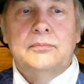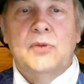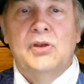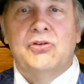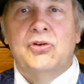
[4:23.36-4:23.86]

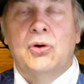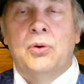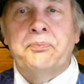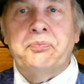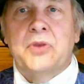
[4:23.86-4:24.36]

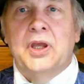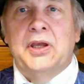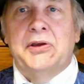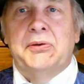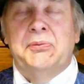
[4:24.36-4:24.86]
So
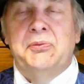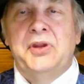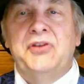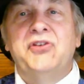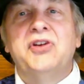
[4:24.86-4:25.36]

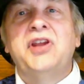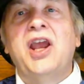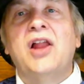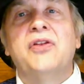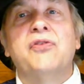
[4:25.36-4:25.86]
this is a
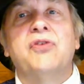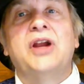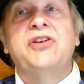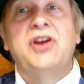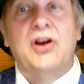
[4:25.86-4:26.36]
tale of the
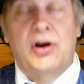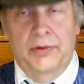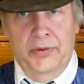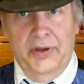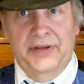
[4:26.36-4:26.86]
frontier,
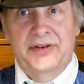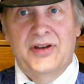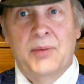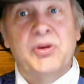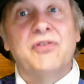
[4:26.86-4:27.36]
at the
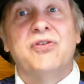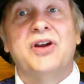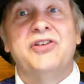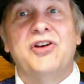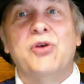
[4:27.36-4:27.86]
time when the
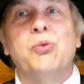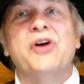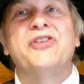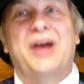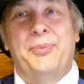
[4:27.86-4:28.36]
frontier
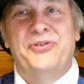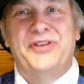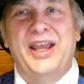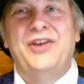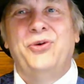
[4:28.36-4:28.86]
was
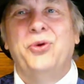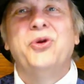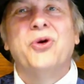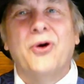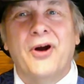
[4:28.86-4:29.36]
upstate New
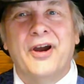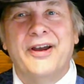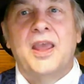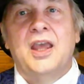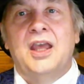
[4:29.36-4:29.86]
York.
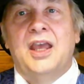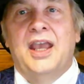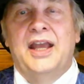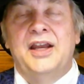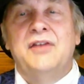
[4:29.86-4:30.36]

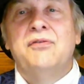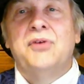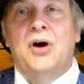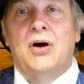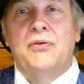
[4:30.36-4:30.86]
And it
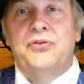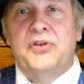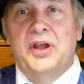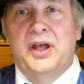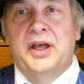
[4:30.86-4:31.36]
involves
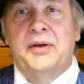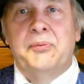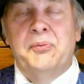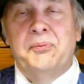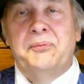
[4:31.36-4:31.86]
uh,
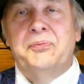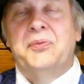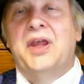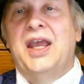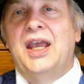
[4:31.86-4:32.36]

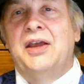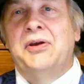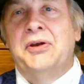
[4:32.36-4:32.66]
a